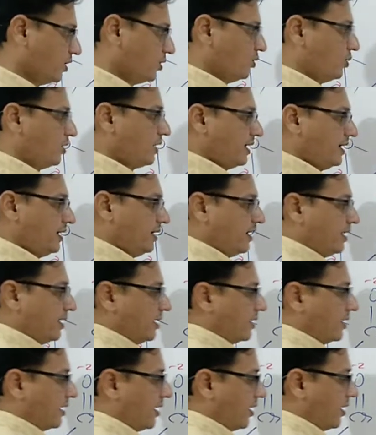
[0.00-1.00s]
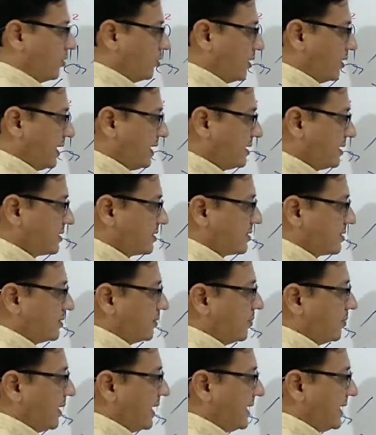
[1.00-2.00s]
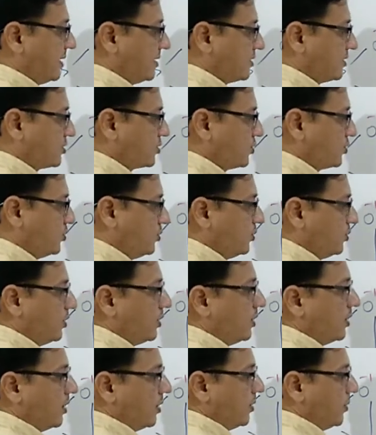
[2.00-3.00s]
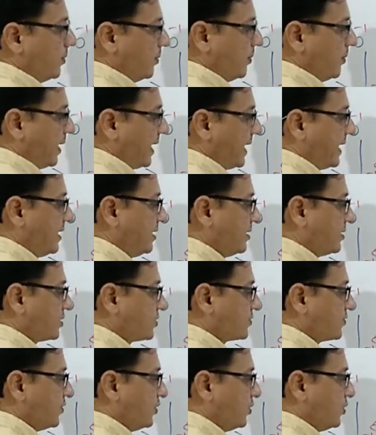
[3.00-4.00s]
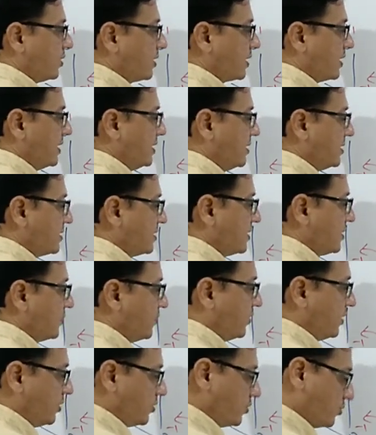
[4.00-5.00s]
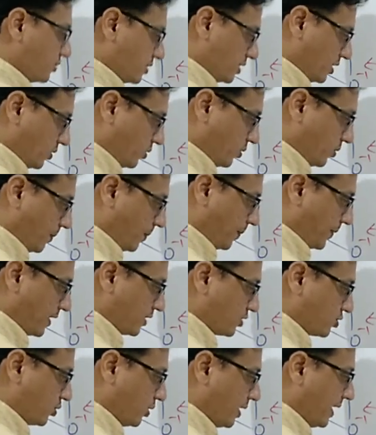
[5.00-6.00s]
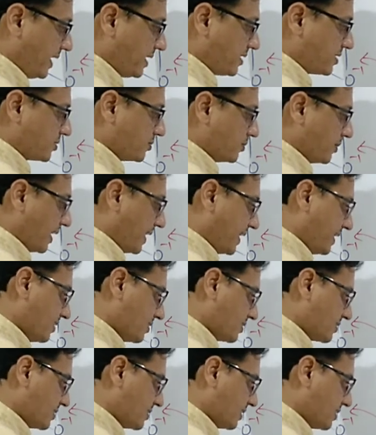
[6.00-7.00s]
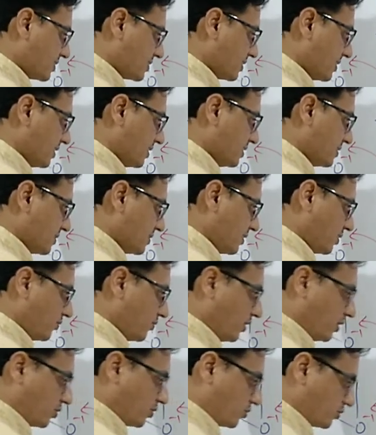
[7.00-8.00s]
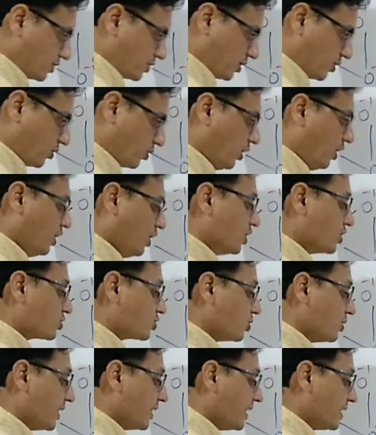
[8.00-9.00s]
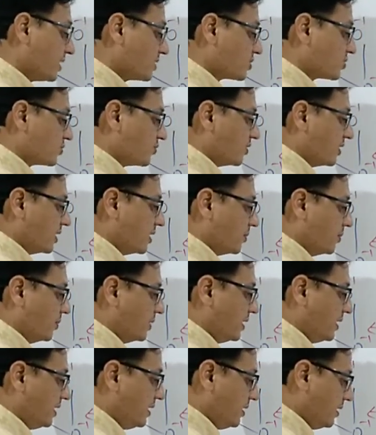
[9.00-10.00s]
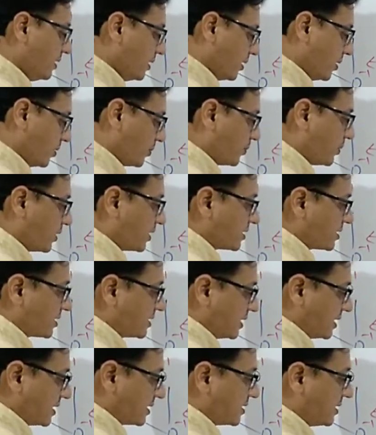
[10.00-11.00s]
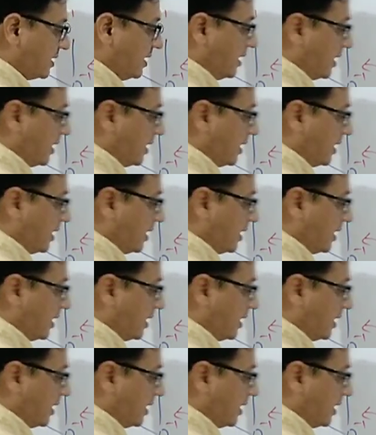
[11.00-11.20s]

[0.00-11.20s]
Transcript: Okay. Now x -2 -4 is equal to 0. So x -6 is equal to 0. So x will be +6.